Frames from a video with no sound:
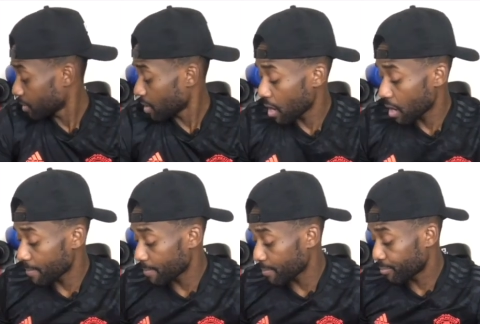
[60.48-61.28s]

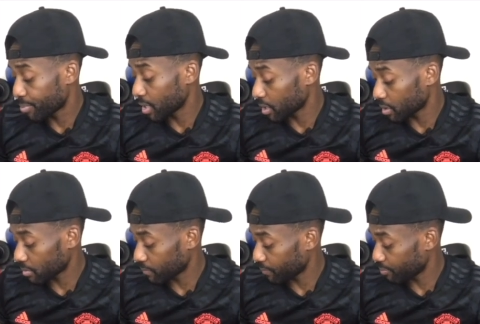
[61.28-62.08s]
Um, brilliant
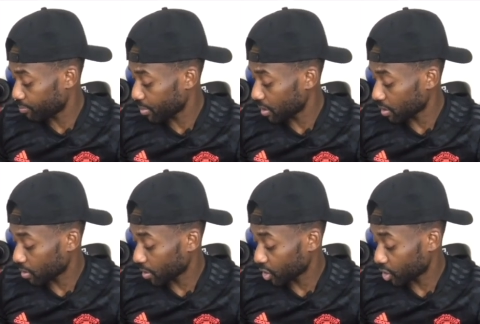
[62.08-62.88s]
brilliant
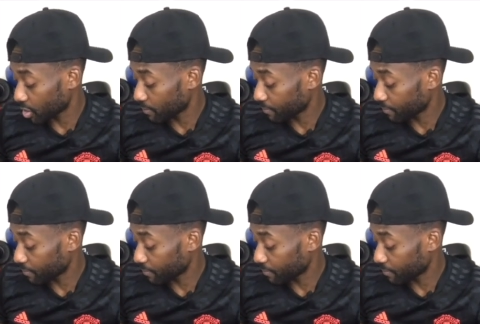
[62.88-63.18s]
question.